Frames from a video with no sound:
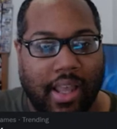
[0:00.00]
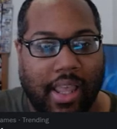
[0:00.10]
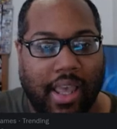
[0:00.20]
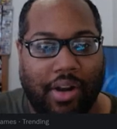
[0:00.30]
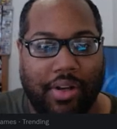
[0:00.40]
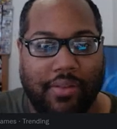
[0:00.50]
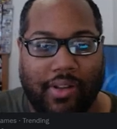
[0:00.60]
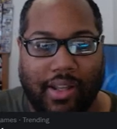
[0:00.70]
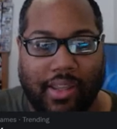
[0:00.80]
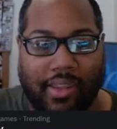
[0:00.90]
Yeah, I don't even
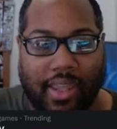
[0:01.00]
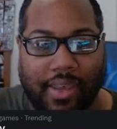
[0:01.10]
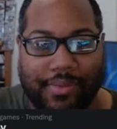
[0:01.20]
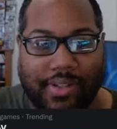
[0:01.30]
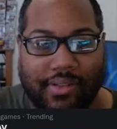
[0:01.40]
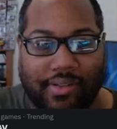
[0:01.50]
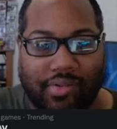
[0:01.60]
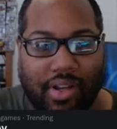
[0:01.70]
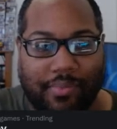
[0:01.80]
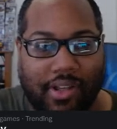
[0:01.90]
like games, just the
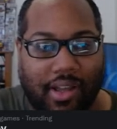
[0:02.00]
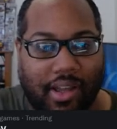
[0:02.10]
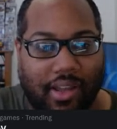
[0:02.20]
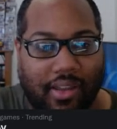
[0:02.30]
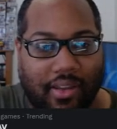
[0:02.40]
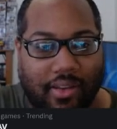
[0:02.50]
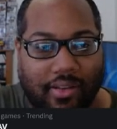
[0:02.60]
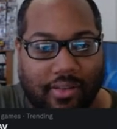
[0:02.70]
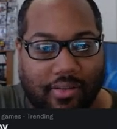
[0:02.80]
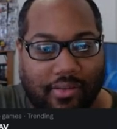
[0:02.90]
drama. I
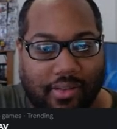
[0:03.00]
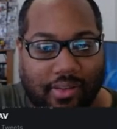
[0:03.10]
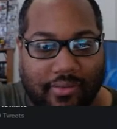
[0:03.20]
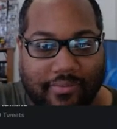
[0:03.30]
okay.